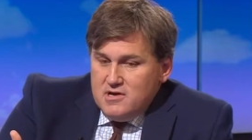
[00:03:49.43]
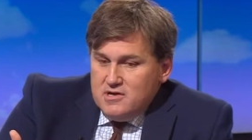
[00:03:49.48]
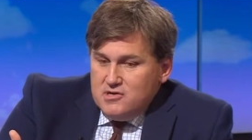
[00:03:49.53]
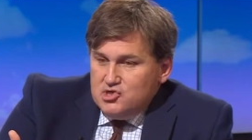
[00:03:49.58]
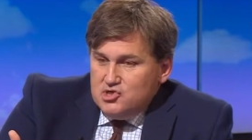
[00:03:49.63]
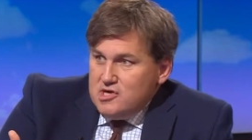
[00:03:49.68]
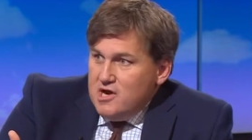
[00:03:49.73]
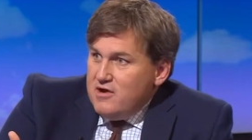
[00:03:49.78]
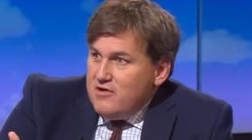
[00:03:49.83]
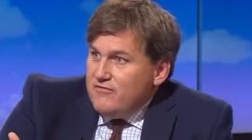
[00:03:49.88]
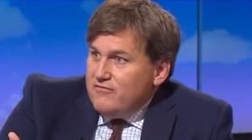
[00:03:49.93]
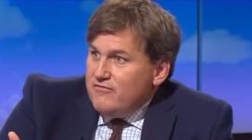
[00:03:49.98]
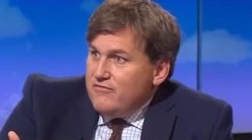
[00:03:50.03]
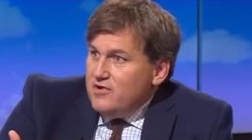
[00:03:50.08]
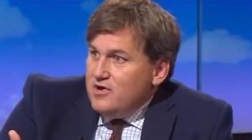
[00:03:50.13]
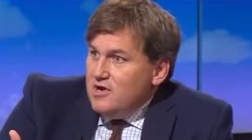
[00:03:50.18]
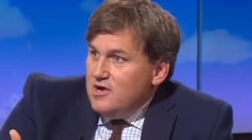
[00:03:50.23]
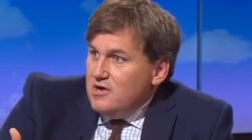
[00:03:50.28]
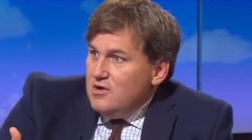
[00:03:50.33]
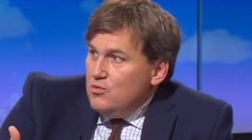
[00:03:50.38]
share of
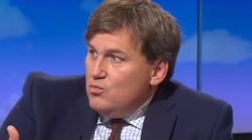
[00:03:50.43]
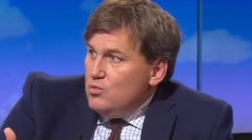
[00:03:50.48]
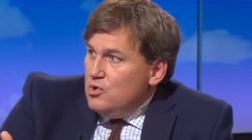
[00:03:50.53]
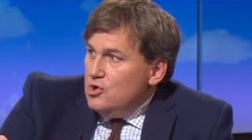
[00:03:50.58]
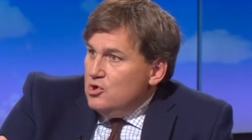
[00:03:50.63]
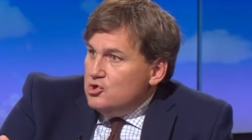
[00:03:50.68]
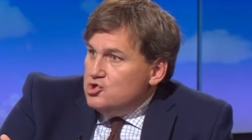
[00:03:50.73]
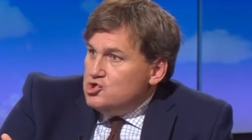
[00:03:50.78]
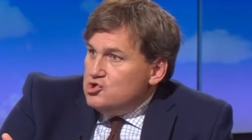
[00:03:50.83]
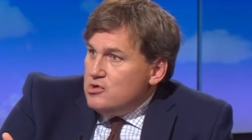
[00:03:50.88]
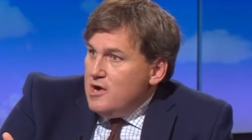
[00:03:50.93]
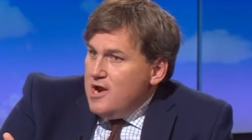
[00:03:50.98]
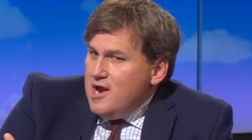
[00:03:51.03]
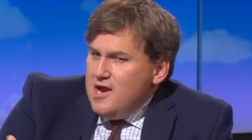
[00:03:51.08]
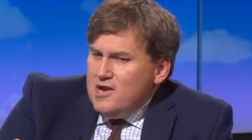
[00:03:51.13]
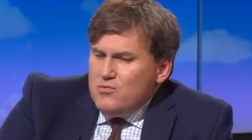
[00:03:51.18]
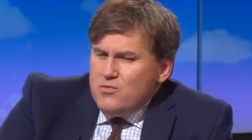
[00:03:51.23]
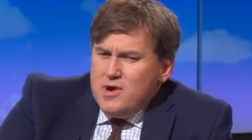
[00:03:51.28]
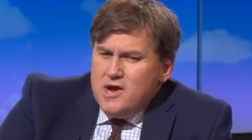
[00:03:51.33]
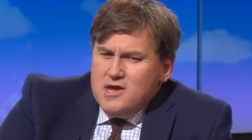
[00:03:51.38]
world
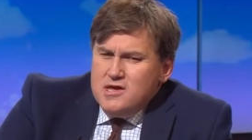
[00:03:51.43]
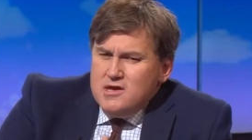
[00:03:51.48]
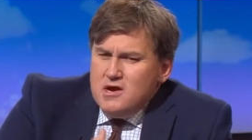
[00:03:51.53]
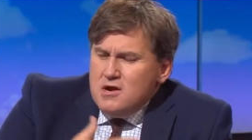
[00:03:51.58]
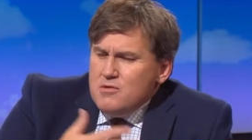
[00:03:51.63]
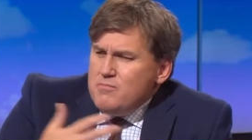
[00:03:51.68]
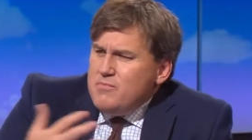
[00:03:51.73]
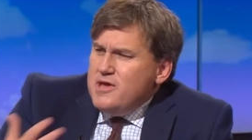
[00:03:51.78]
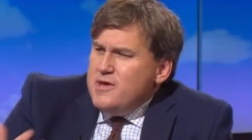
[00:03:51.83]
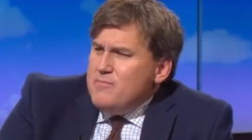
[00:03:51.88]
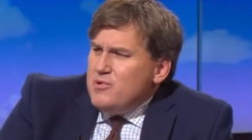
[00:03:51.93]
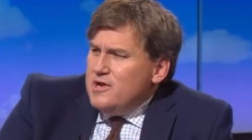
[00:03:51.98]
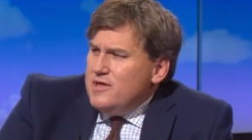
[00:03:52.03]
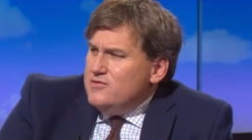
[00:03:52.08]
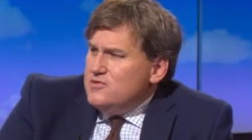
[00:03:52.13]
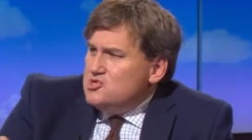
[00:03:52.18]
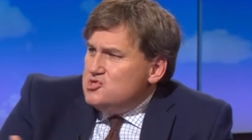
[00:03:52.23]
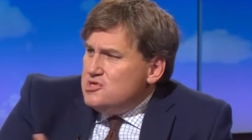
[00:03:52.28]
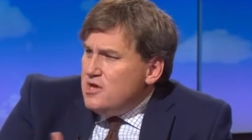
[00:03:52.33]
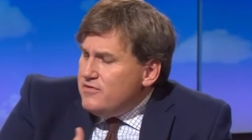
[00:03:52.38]
trade, where young people
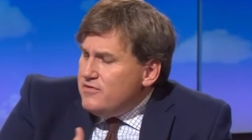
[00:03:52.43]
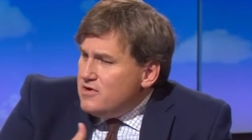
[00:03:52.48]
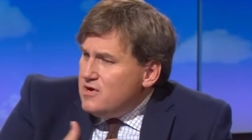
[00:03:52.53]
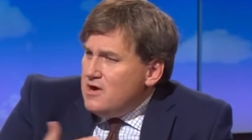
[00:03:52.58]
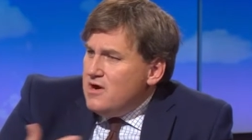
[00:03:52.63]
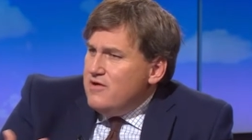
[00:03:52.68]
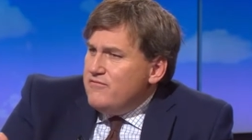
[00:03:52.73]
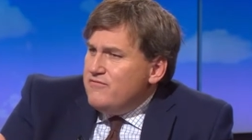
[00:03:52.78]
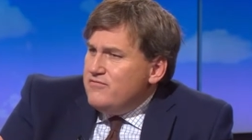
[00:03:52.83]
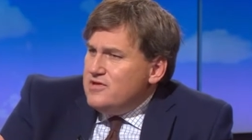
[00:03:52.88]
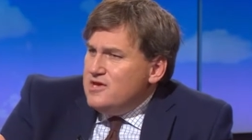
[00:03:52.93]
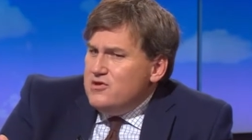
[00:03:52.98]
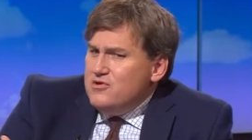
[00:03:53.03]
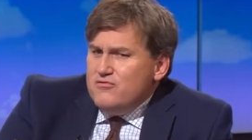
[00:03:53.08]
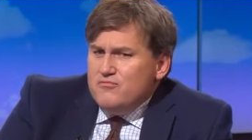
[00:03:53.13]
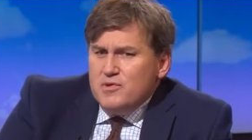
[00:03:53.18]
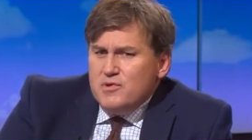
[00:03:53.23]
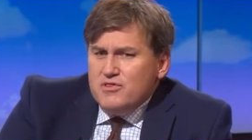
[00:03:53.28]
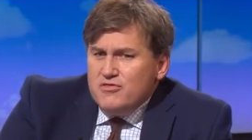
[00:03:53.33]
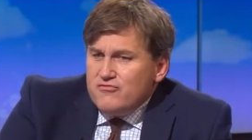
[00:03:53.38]
in the southern half of the
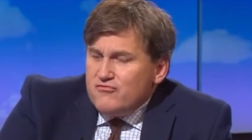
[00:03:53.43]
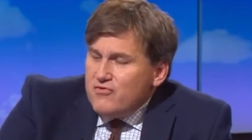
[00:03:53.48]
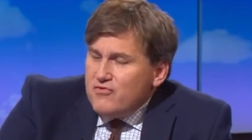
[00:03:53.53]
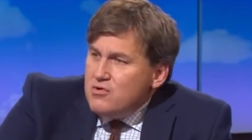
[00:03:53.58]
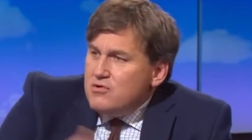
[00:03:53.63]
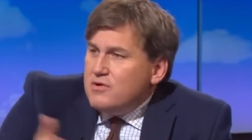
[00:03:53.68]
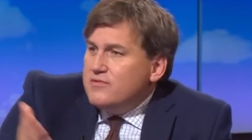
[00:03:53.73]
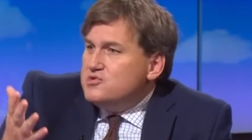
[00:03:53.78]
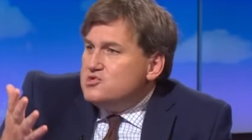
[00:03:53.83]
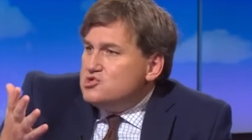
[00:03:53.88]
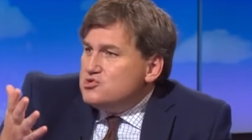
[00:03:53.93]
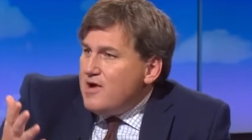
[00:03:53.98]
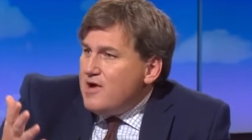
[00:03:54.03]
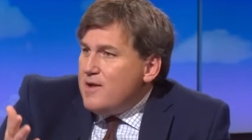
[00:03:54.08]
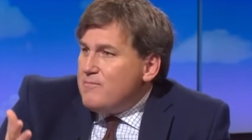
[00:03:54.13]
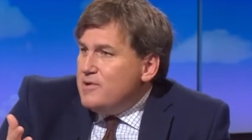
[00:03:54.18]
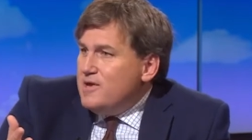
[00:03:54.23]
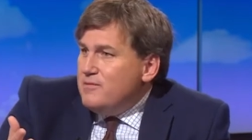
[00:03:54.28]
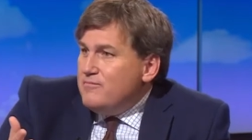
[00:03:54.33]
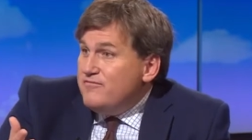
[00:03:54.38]
EU have been thrown on the
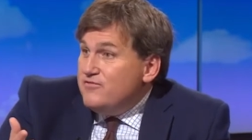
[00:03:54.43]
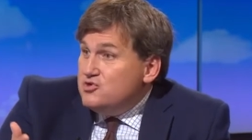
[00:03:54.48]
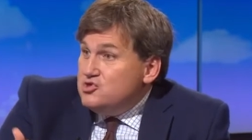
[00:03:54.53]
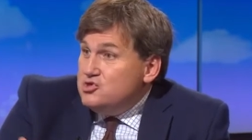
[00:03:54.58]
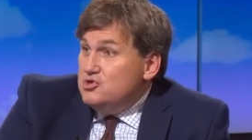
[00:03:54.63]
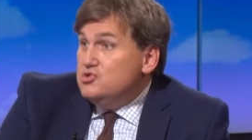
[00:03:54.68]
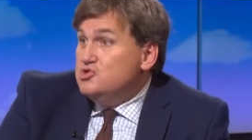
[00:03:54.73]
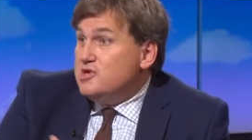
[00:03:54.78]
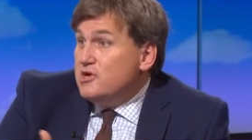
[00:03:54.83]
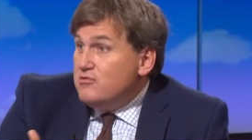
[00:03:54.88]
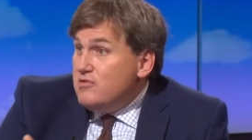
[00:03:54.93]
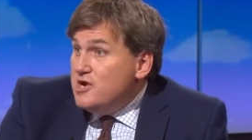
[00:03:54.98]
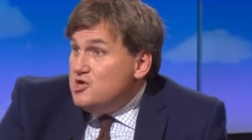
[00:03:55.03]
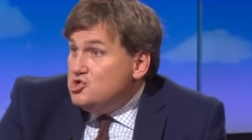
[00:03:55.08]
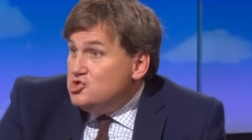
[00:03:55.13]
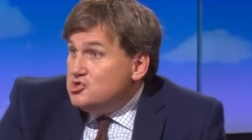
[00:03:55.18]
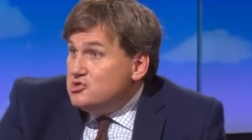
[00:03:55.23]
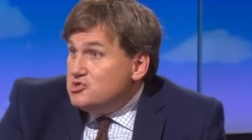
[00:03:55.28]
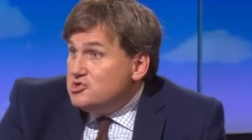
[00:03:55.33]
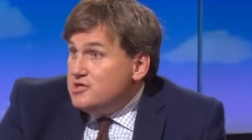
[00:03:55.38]
scrap heap for 2
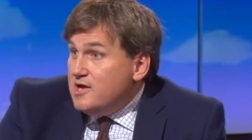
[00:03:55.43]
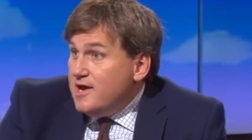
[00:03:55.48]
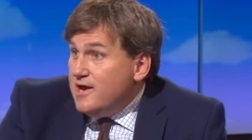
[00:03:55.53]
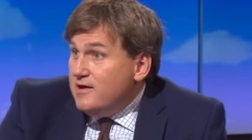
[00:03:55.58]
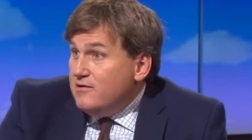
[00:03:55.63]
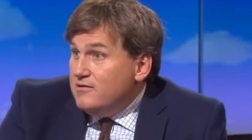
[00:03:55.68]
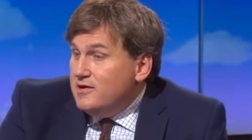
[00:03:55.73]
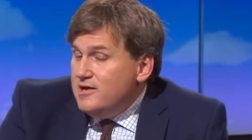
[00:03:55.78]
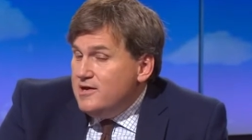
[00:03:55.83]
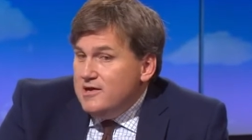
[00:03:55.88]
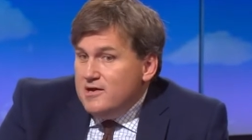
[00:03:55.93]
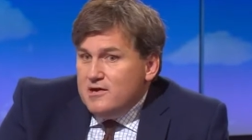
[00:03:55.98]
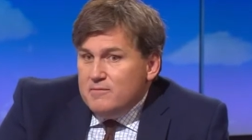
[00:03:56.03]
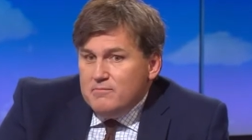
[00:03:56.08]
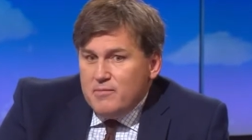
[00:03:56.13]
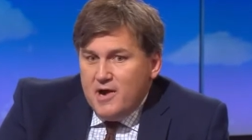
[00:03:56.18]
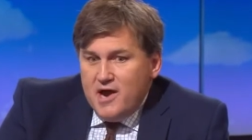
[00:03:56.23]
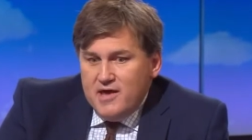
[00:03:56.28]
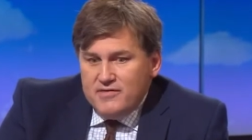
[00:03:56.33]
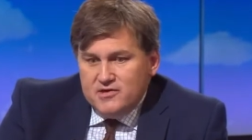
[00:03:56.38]
generations now
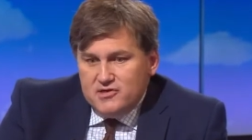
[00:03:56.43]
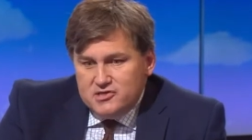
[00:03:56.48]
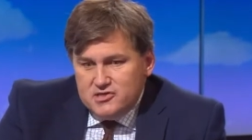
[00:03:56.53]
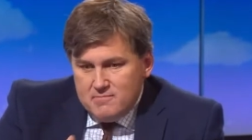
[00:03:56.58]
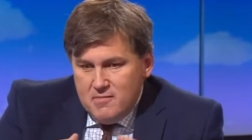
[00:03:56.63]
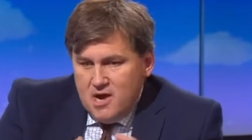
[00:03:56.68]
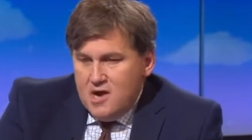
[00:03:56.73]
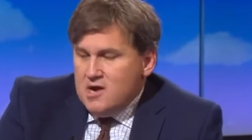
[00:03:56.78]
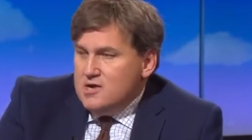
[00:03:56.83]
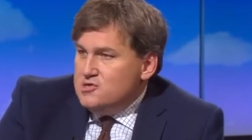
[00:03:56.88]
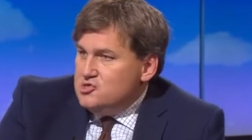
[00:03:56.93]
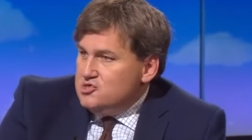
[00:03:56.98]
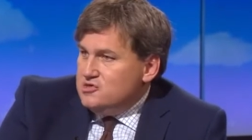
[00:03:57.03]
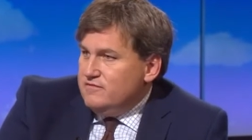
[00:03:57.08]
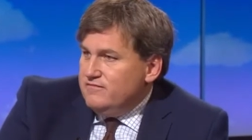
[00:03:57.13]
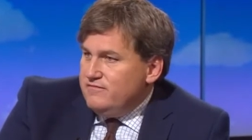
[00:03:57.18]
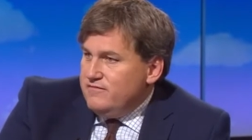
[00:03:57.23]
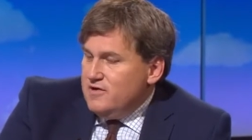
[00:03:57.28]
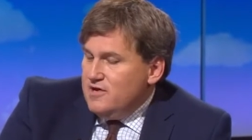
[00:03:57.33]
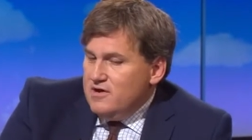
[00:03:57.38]
by the demands
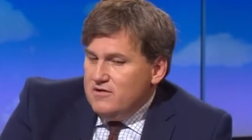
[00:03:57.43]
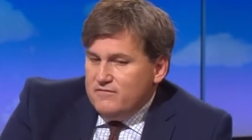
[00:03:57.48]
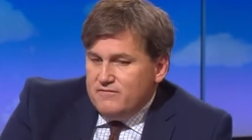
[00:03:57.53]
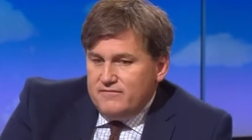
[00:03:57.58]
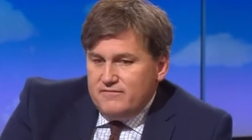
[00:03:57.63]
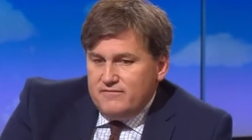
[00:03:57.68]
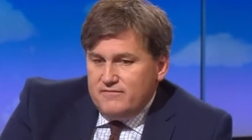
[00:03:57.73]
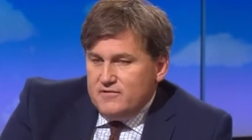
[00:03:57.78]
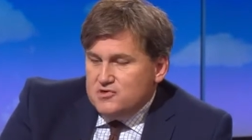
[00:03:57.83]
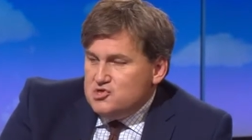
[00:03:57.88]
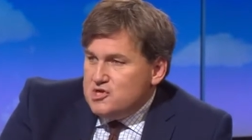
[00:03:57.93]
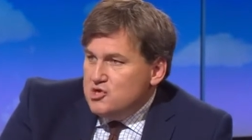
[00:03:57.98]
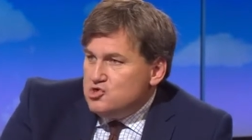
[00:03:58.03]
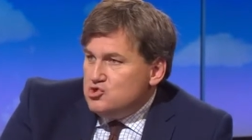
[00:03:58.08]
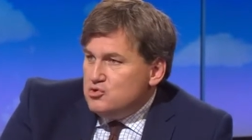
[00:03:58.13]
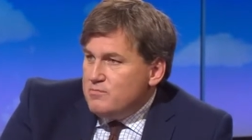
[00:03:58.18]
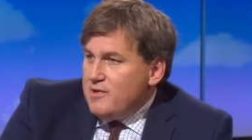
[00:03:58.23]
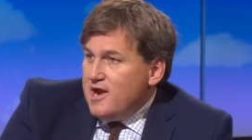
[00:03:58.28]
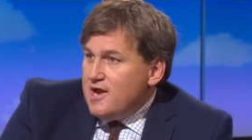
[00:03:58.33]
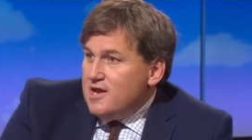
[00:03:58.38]
of
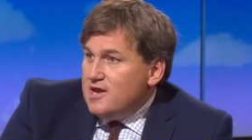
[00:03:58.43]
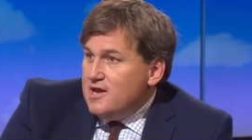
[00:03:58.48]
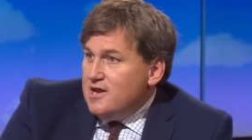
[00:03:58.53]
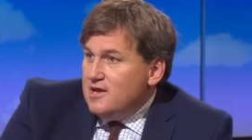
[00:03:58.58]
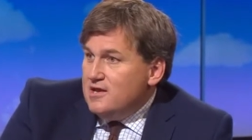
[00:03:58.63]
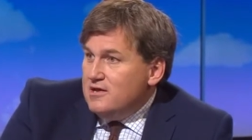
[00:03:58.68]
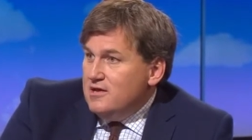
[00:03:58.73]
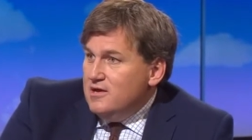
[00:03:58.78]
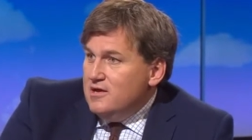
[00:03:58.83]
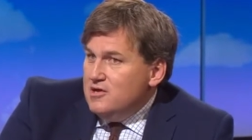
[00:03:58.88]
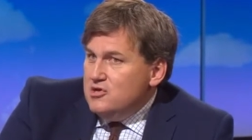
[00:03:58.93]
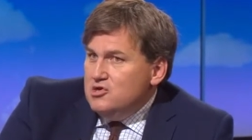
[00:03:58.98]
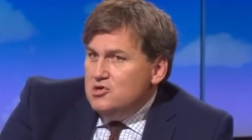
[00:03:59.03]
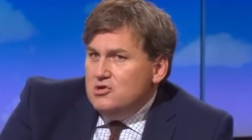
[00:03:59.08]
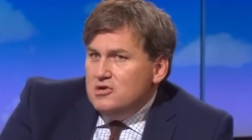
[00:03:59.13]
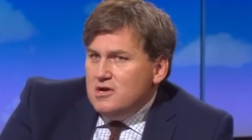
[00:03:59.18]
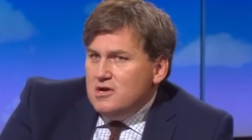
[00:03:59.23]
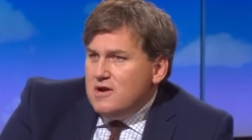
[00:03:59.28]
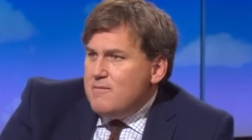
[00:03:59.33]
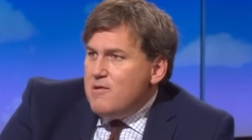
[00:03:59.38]
central banking
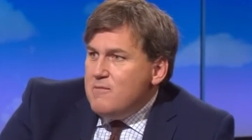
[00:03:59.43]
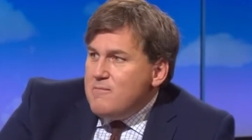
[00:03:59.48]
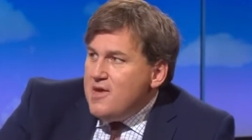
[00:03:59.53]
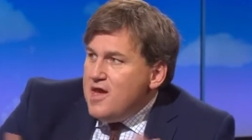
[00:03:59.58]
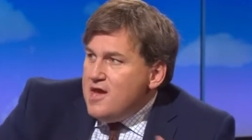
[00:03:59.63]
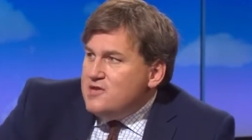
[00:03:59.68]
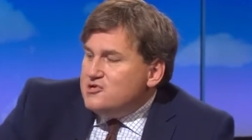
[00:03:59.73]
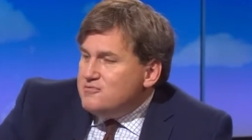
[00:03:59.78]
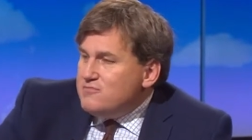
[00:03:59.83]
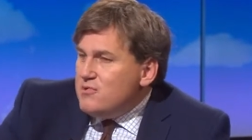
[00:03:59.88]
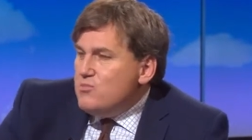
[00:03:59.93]
union. I'm amazed.